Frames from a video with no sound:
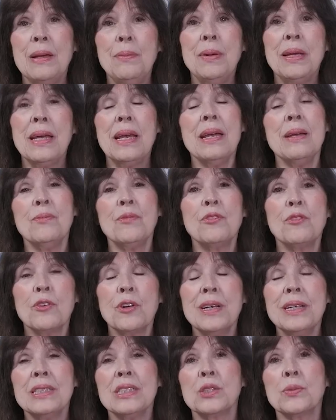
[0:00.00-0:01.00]
He became
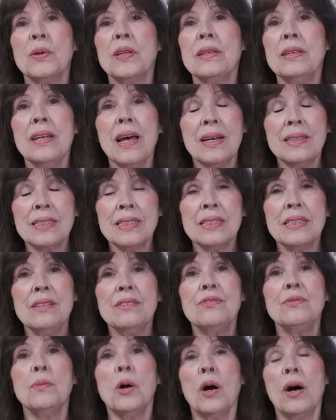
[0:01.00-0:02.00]
friends with
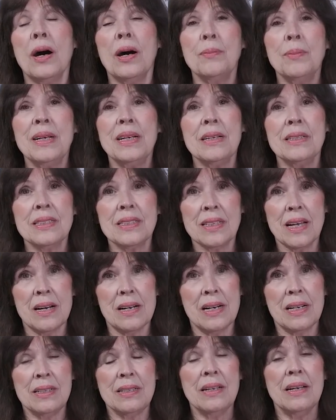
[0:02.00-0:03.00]
Nasif Mohammed
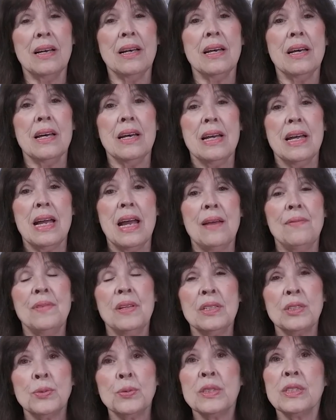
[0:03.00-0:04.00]
Hassan. And
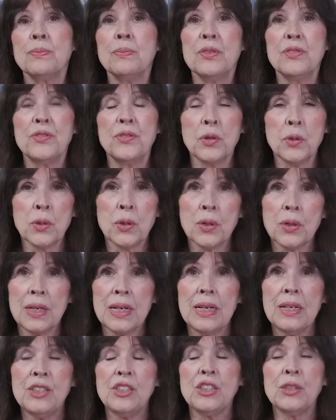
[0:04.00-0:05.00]
this was before
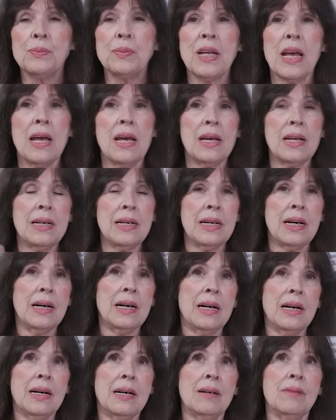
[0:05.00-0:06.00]
Egypt had
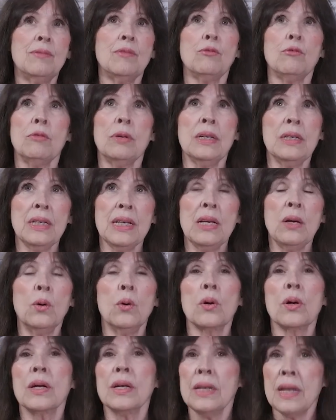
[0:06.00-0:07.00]
uh, really
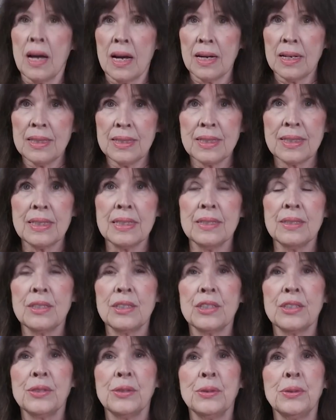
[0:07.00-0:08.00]
organized
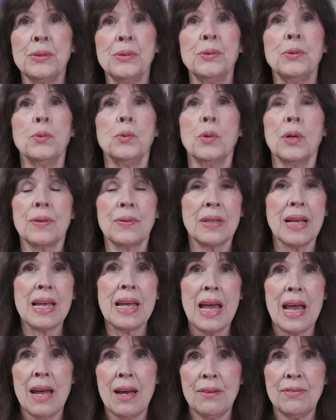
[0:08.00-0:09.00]
into what they
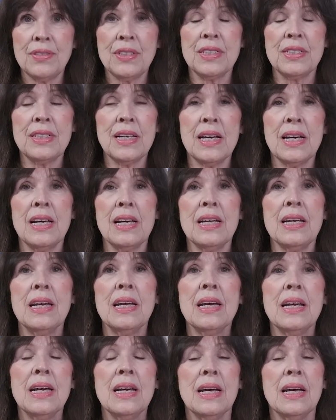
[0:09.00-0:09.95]
have today